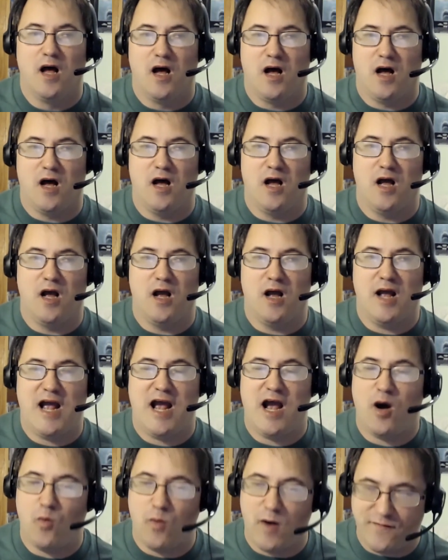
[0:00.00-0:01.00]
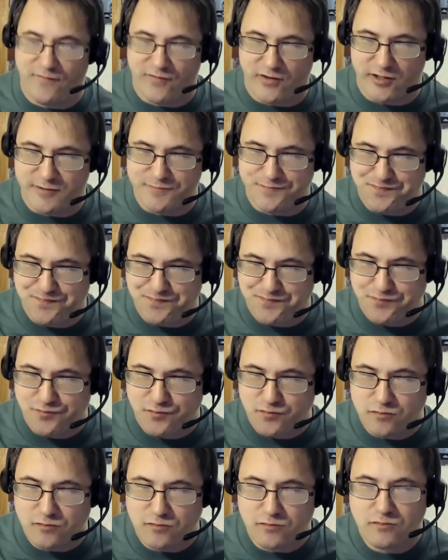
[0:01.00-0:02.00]
Uh, however,
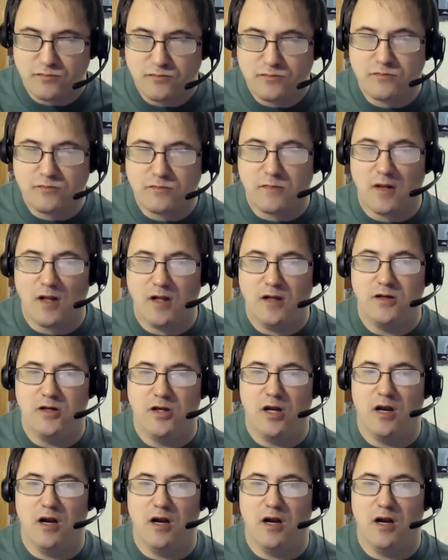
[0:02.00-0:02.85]
you